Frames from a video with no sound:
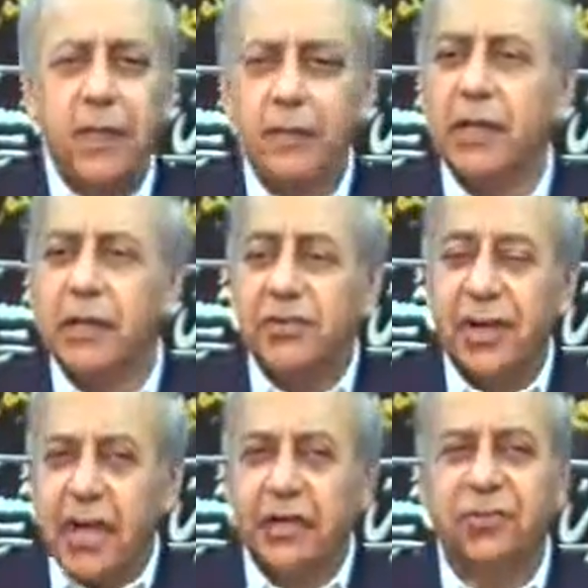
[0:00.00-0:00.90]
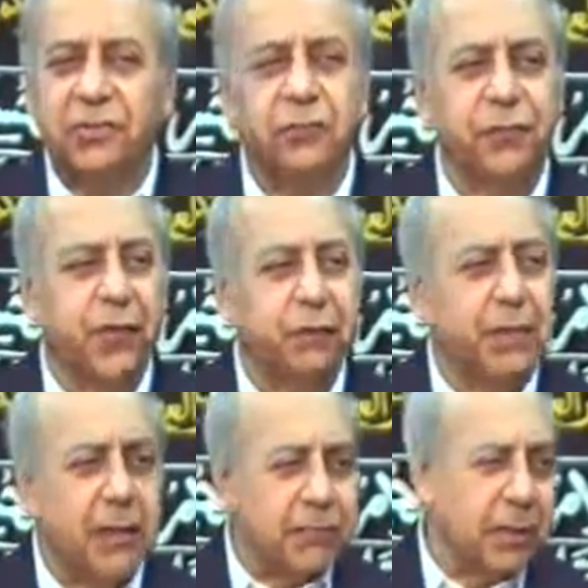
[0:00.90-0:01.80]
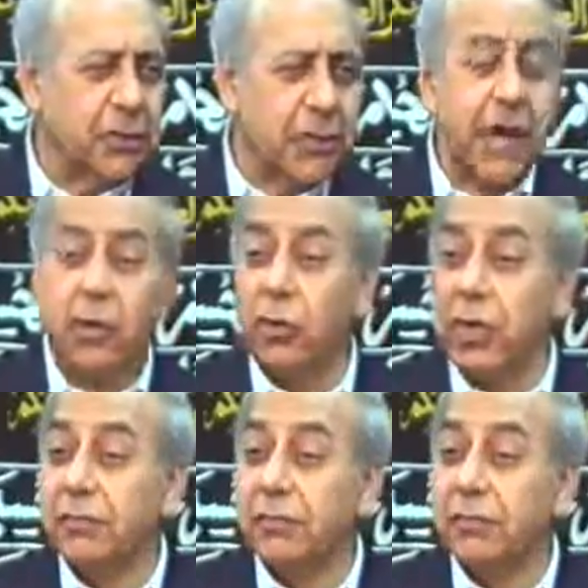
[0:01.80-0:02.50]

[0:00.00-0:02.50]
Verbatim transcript: there is any Sufi, because I know